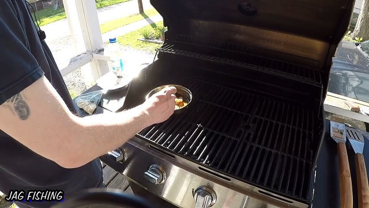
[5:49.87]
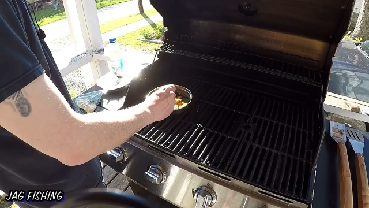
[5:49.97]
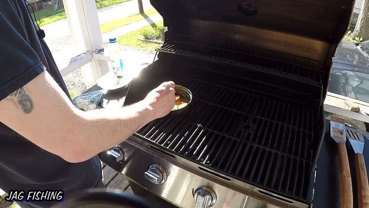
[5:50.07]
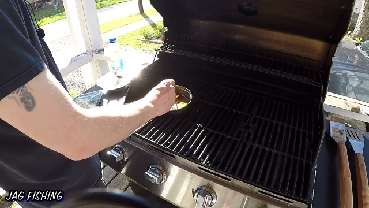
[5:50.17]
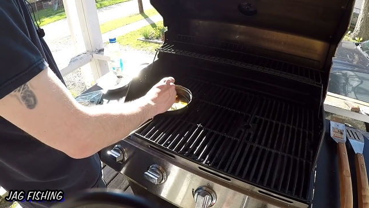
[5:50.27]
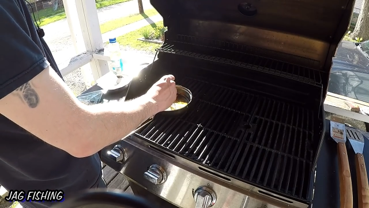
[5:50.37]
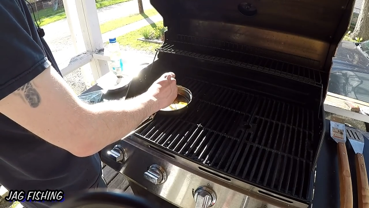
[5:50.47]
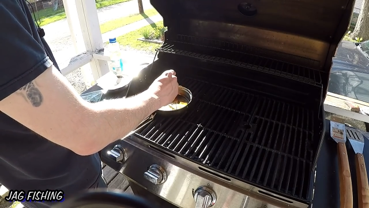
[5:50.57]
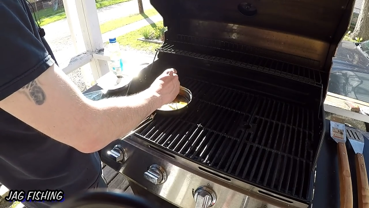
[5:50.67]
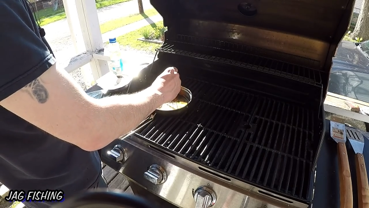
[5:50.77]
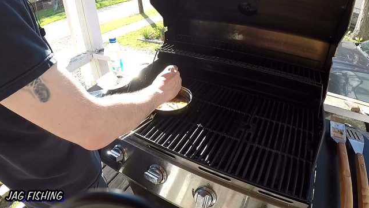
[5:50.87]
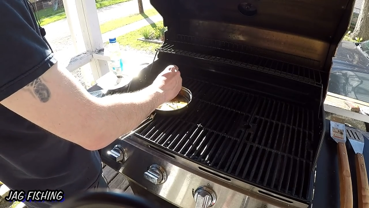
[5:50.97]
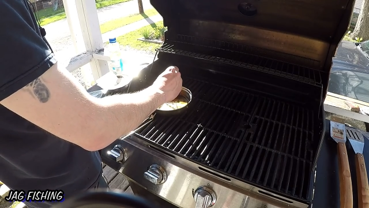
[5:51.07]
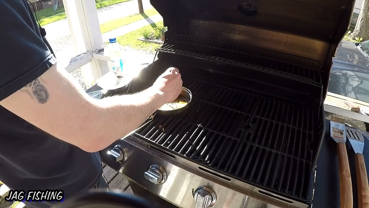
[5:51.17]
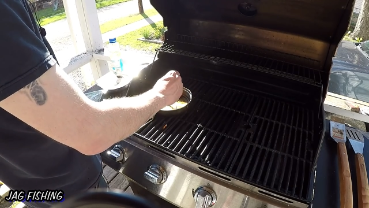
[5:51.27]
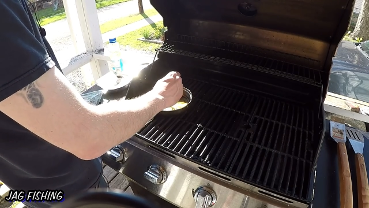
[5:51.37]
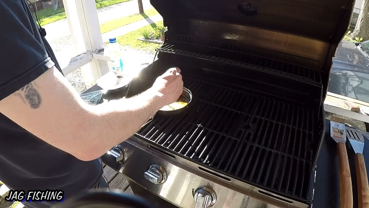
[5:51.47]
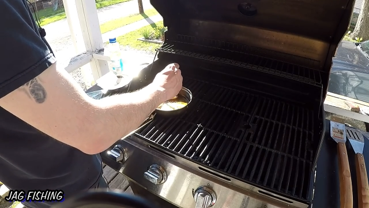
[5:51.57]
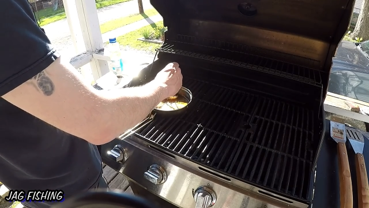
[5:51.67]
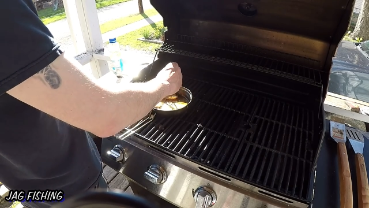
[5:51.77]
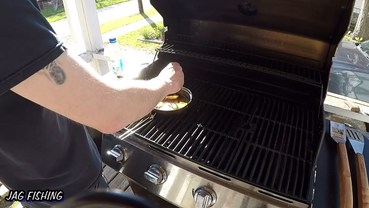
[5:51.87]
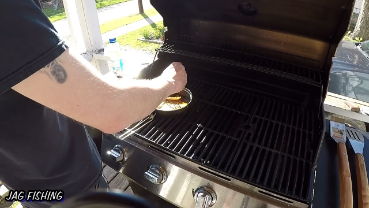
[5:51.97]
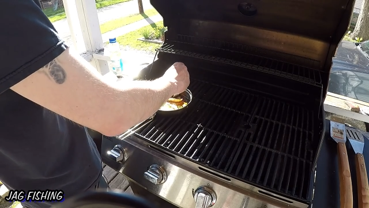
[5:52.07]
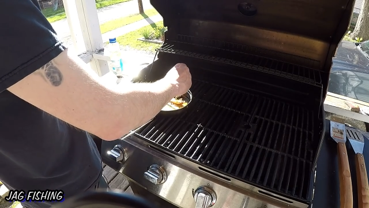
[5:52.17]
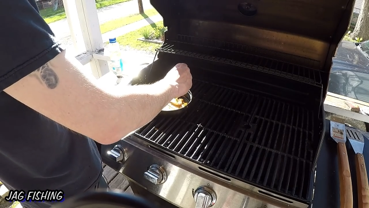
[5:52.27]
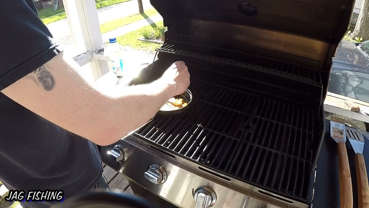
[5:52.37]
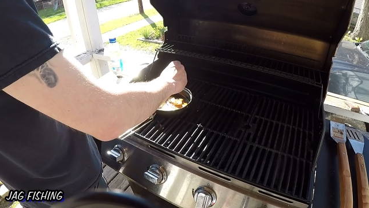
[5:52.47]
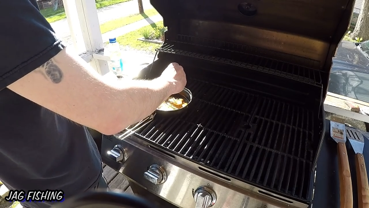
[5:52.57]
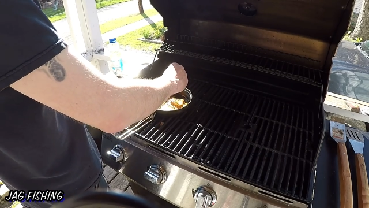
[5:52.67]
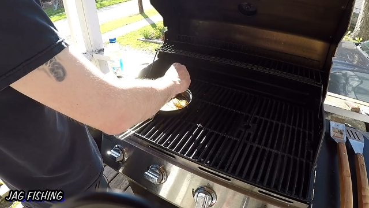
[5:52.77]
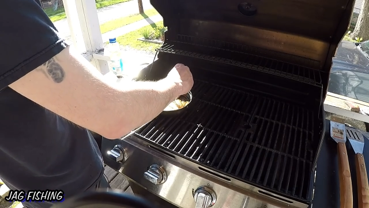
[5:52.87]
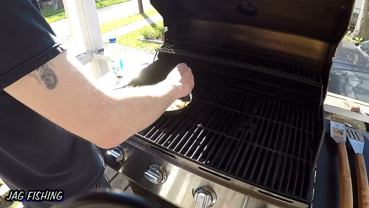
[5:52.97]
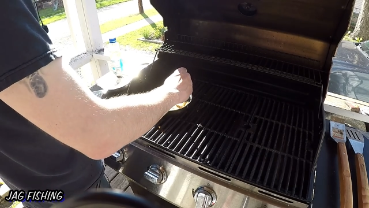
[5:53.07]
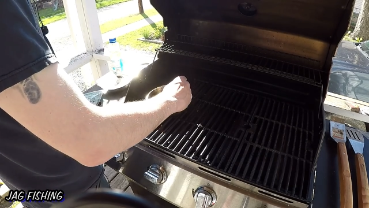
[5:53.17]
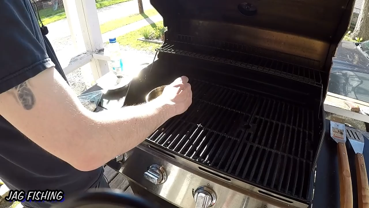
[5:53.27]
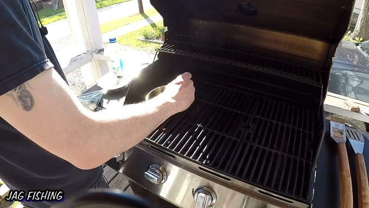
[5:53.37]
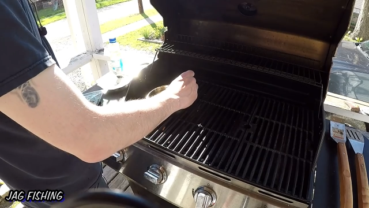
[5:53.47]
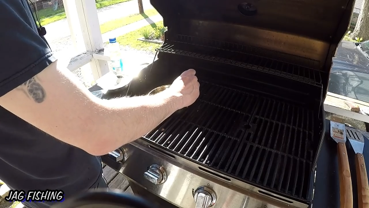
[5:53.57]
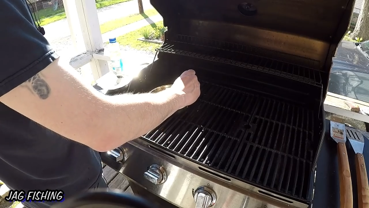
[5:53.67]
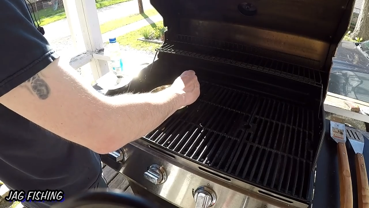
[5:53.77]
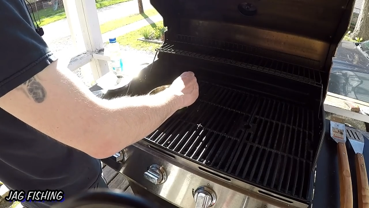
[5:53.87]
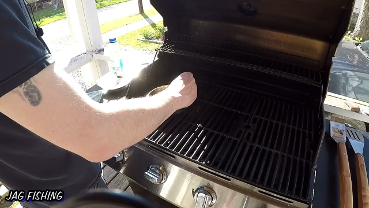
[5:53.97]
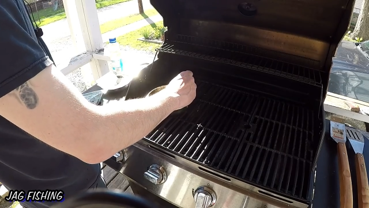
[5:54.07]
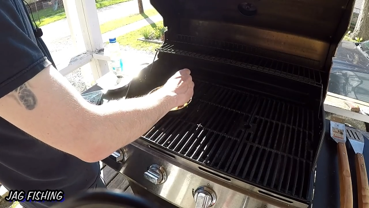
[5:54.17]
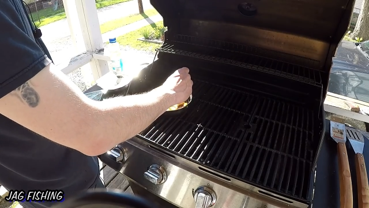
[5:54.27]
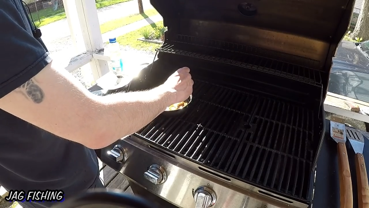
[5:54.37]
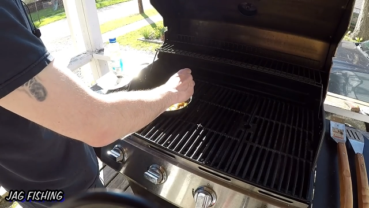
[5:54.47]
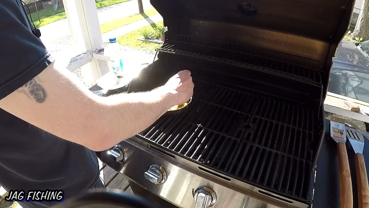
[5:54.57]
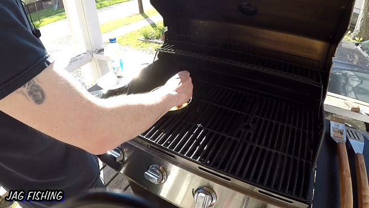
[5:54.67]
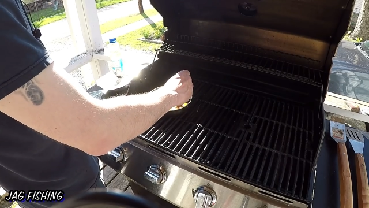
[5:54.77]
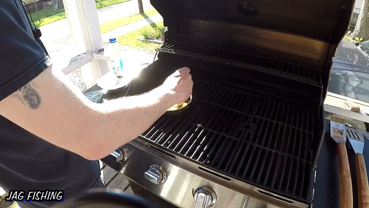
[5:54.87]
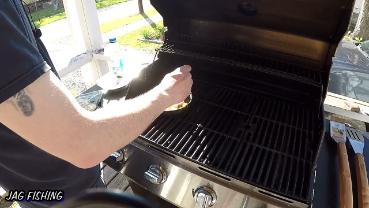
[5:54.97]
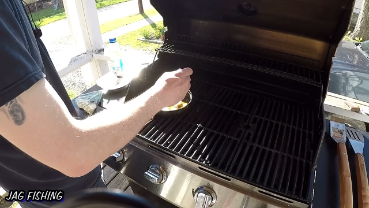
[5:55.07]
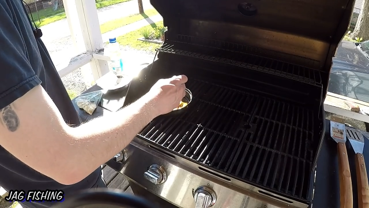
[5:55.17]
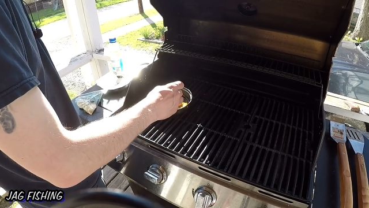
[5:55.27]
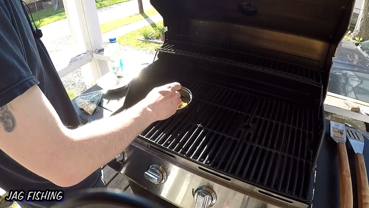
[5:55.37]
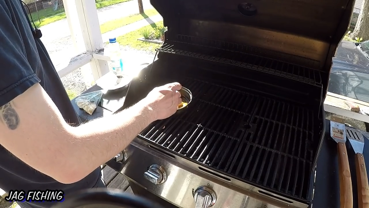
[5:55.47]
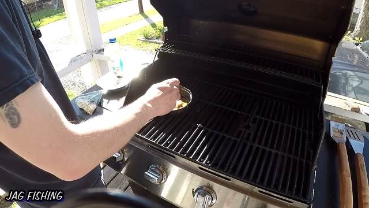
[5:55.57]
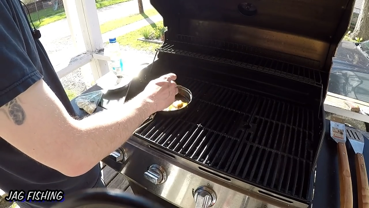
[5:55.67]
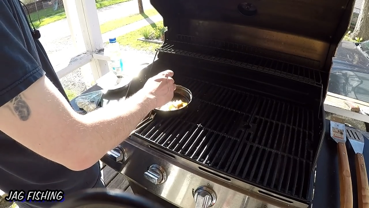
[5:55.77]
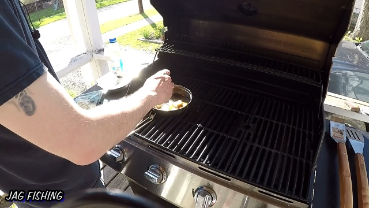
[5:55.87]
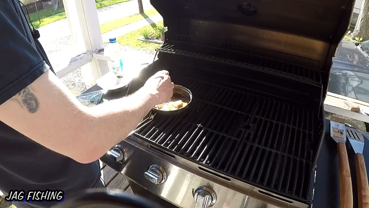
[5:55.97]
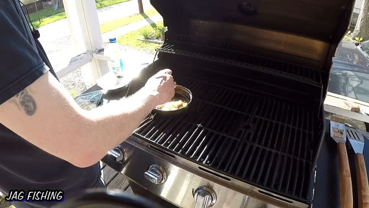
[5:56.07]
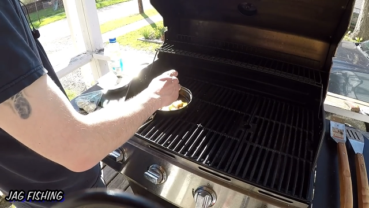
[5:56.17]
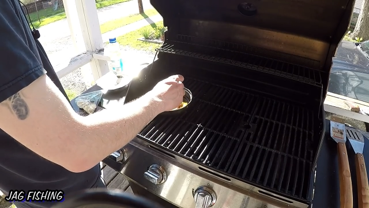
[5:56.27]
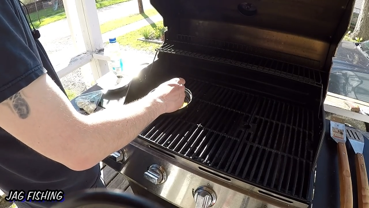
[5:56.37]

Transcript: Nobody's mouth can be seen.